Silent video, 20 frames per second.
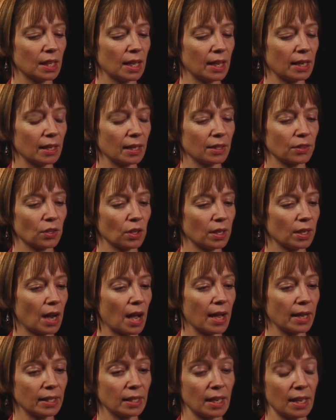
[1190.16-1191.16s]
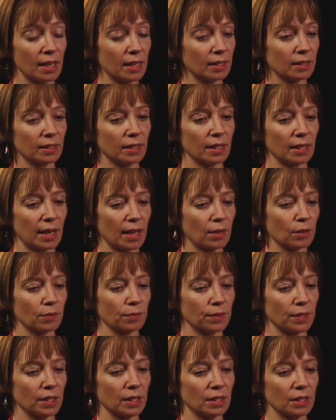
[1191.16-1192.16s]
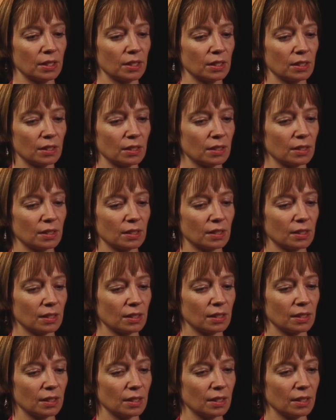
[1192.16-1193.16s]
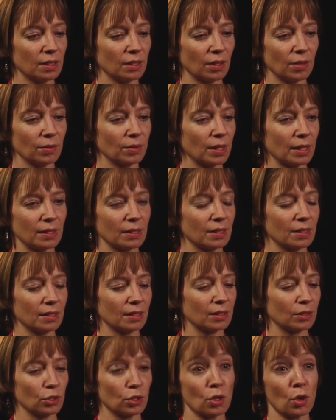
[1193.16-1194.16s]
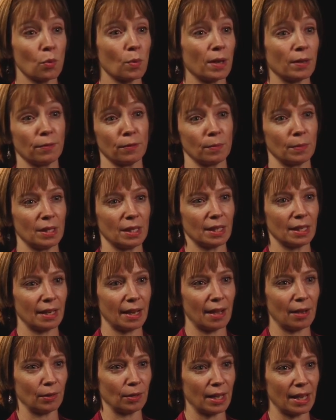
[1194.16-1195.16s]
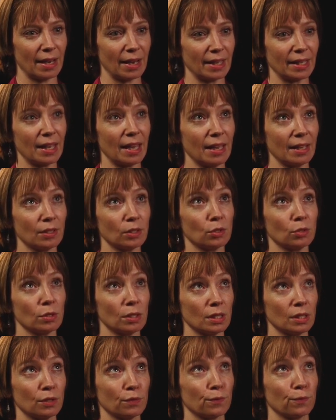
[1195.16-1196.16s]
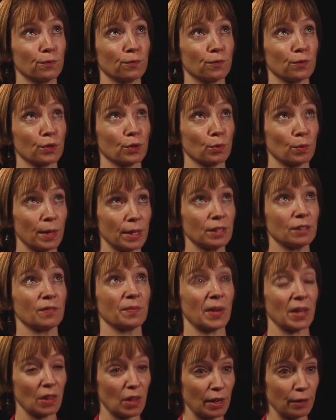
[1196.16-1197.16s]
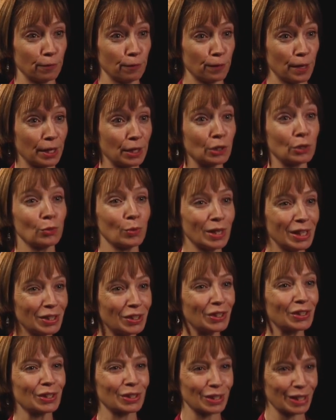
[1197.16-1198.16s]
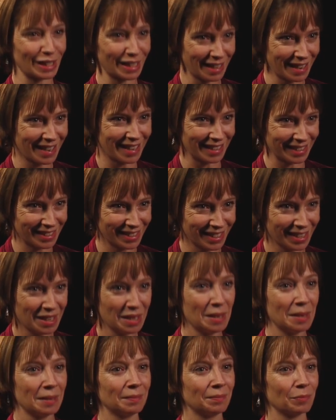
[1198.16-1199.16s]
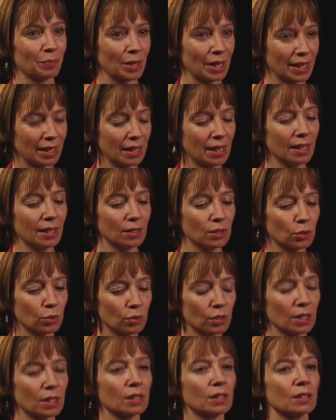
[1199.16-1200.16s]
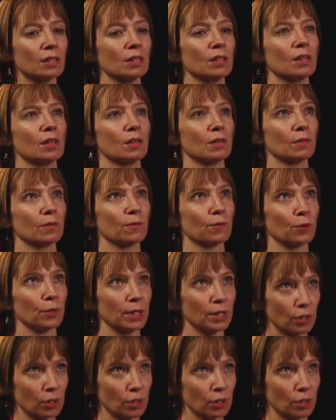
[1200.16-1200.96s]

and I thought I can't get out of this you know that there's no way for me to get out and I can't do this for the rest of my life. I can do anything that's going to end, but I can't do this for